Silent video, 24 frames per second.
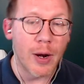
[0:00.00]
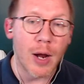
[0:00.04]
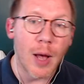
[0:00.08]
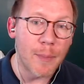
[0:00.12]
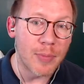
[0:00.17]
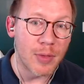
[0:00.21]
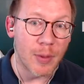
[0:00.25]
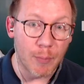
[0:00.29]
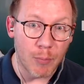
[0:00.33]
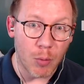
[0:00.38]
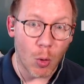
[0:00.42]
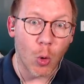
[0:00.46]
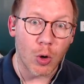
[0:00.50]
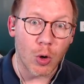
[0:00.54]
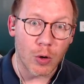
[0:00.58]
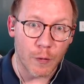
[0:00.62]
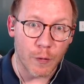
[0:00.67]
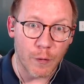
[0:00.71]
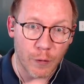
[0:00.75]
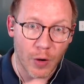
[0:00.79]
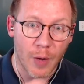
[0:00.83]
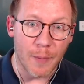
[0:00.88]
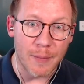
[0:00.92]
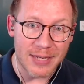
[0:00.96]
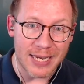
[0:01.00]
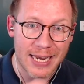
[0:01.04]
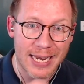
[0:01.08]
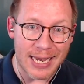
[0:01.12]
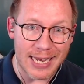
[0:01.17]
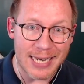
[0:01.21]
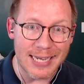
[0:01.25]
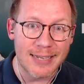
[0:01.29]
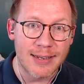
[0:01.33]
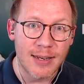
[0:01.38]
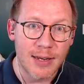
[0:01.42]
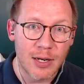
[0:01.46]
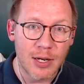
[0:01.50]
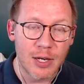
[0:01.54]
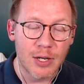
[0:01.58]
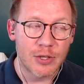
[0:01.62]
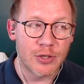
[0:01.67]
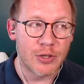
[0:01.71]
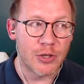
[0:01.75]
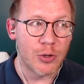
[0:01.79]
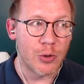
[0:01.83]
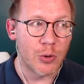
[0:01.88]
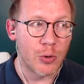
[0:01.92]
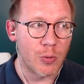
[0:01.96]
up the board from 10
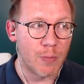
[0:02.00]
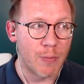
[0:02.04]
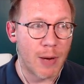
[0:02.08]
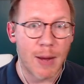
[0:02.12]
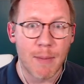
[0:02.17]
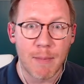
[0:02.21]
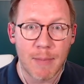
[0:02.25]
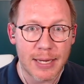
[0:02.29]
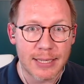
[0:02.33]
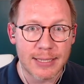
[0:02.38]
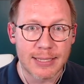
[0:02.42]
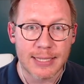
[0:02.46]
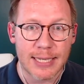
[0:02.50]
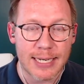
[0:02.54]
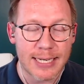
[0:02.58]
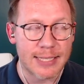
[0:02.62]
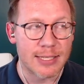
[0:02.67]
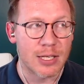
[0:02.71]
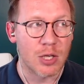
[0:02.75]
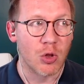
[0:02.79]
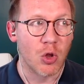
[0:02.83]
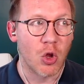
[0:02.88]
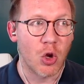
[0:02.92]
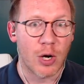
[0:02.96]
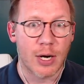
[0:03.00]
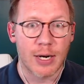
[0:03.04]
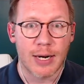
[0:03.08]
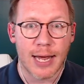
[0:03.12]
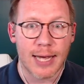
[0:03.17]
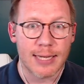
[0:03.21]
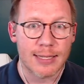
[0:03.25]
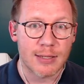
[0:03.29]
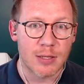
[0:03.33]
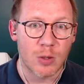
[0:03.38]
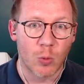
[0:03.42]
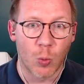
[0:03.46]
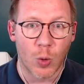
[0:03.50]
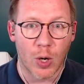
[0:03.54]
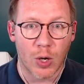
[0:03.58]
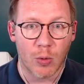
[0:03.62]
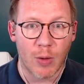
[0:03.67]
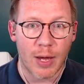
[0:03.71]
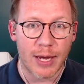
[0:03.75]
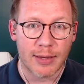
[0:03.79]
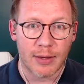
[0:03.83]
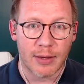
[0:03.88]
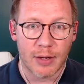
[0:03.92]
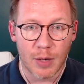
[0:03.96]
to, by midseason, looking at somewhere
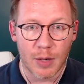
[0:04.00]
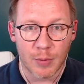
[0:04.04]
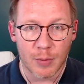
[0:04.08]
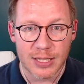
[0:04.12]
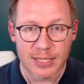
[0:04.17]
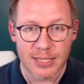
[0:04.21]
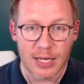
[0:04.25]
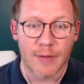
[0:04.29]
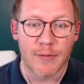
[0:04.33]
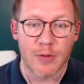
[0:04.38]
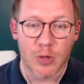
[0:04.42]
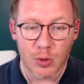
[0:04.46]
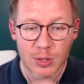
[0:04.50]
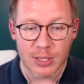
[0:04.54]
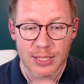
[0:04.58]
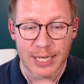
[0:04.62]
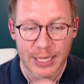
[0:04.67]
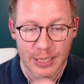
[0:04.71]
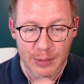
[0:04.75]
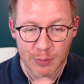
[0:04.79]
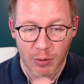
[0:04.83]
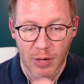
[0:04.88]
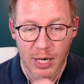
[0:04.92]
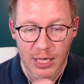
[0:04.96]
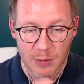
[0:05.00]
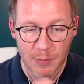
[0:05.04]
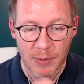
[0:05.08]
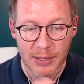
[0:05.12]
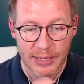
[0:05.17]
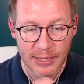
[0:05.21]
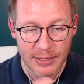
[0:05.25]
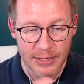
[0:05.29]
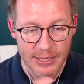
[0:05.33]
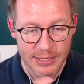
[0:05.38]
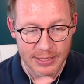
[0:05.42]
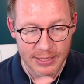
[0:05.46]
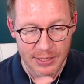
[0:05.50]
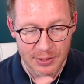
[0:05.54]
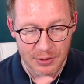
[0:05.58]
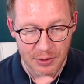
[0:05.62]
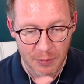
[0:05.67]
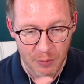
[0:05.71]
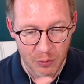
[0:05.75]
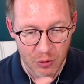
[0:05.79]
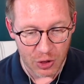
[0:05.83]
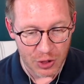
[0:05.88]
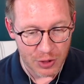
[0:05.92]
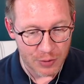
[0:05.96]
like the number 7 or 6 prospect in the
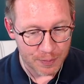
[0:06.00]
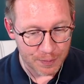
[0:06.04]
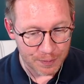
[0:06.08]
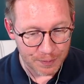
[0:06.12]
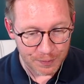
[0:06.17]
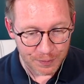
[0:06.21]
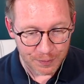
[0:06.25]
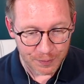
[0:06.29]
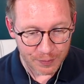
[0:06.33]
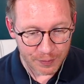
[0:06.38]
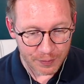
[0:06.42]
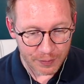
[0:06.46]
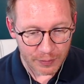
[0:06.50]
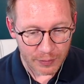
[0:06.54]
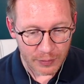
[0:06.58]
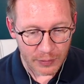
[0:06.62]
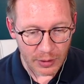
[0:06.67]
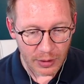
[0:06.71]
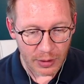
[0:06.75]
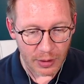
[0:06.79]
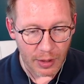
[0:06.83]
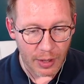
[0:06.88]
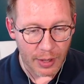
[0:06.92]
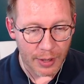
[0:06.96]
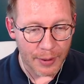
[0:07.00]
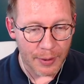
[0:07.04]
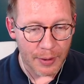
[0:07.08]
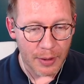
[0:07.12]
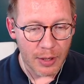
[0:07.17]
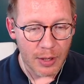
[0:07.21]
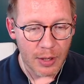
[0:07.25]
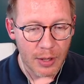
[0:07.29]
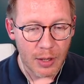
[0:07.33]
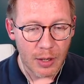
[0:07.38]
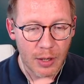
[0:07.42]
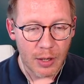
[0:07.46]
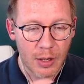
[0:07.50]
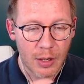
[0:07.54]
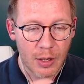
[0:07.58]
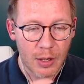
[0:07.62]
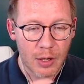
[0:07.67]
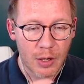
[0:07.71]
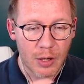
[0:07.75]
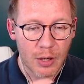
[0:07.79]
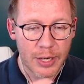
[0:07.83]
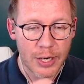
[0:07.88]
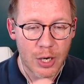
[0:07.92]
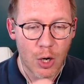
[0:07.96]
system. Just,
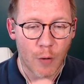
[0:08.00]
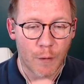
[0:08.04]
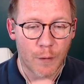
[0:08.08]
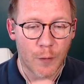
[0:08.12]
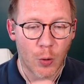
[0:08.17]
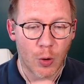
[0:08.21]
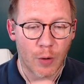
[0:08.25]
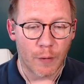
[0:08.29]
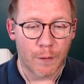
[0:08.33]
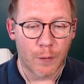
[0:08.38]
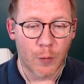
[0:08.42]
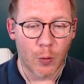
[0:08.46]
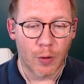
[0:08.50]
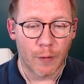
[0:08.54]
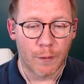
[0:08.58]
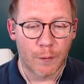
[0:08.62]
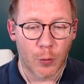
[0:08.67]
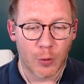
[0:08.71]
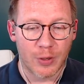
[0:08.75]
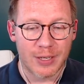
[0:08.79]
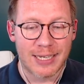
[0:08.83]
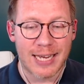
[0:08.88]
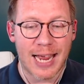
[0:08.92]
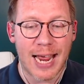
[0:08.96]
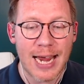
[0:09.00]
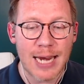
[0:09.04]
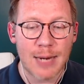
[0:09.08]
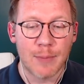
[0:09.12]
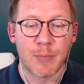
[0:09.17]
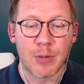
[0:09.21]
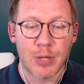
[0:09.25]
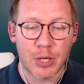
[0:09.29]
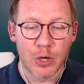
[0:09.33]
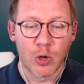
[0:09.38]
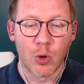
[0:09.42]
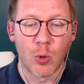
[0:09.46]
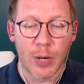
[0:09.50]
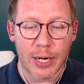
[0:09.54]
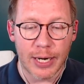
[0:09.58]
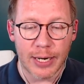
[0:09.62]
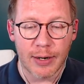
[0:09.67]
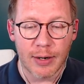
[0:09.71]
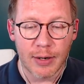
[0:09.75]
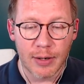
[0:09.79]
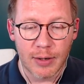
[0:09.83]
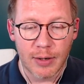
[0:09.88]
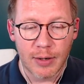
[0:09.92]
you know, for debuting